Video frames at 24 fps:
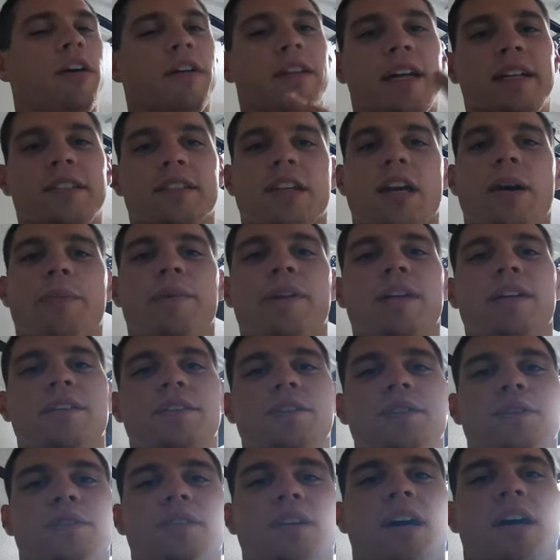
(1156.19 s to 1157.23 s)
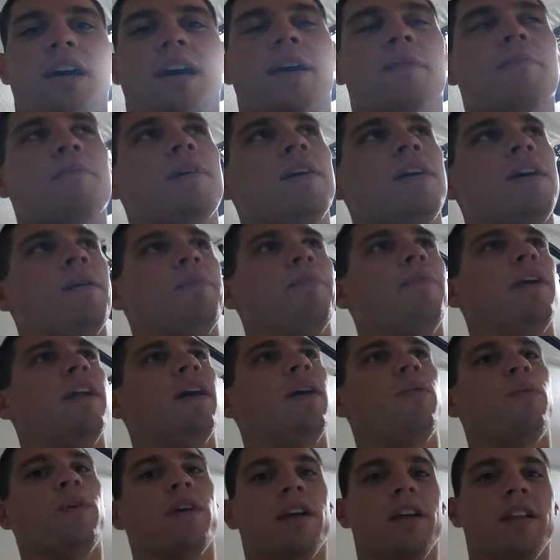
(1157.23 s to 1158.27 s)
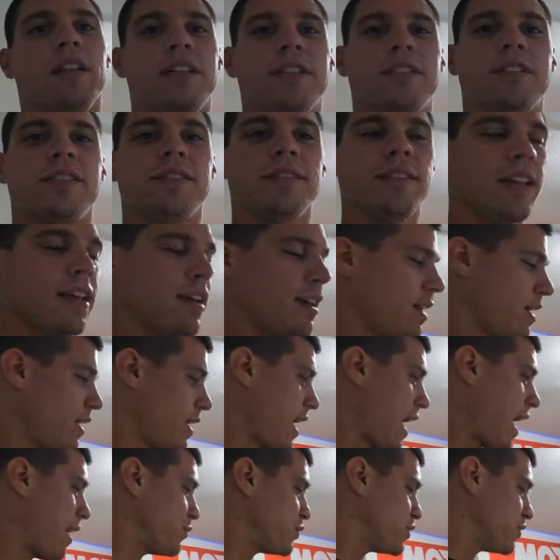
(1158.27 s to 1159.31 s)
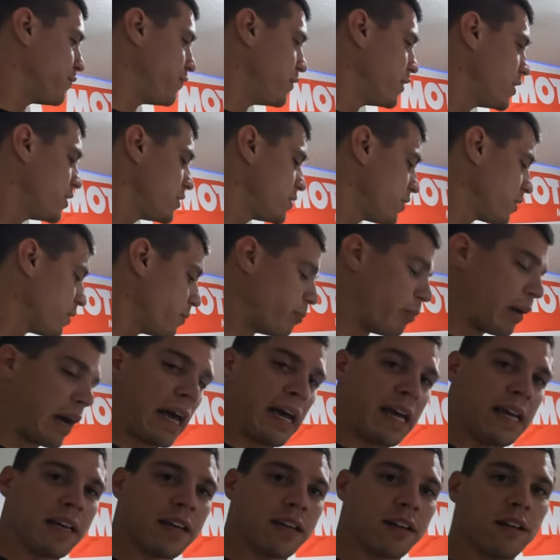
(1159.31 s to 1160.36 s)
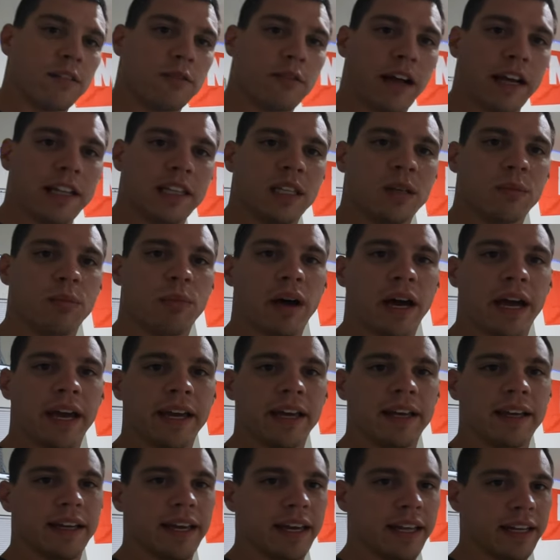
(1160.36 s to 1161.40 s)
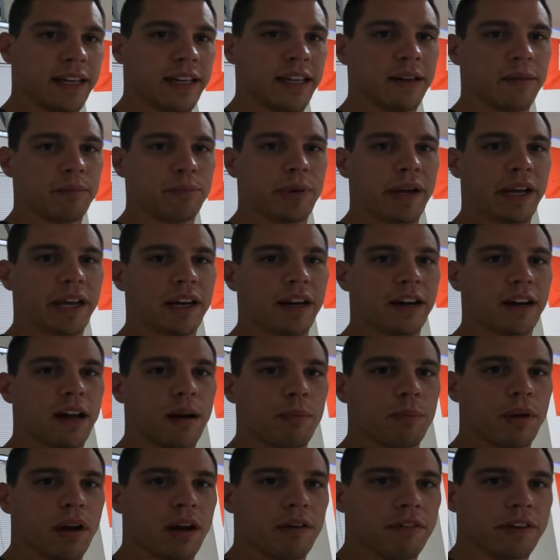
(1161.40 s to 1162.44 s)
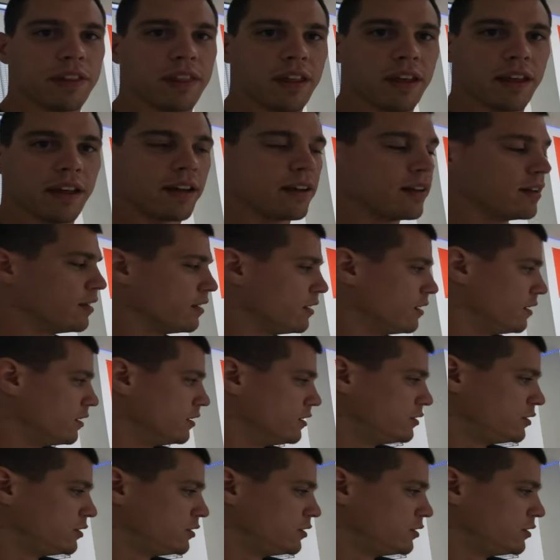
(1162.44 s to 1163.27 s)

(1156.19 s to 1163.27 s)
All that's coming in due time. But I want to at least have some footage of the bike, riding the bike, getting it and picking it up and everything.